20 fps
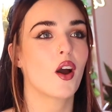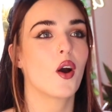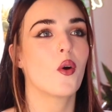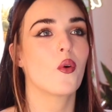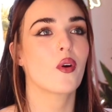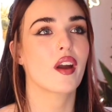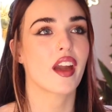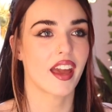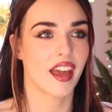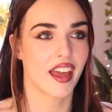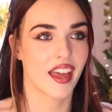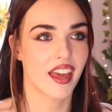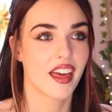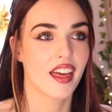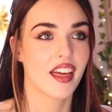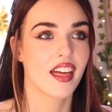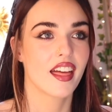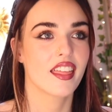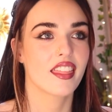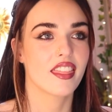okay,
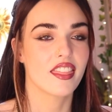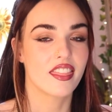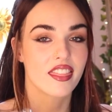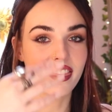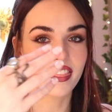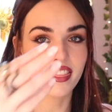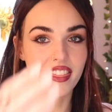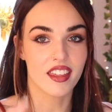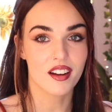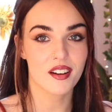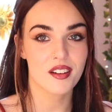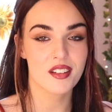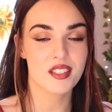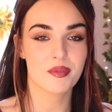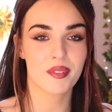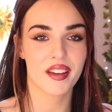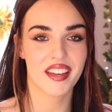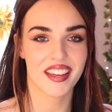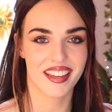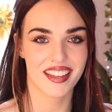there's
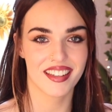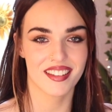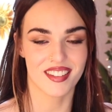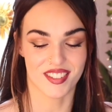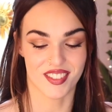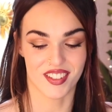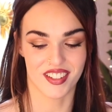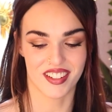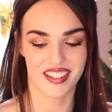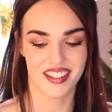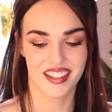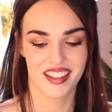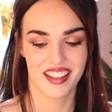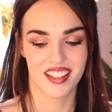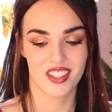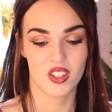my answer.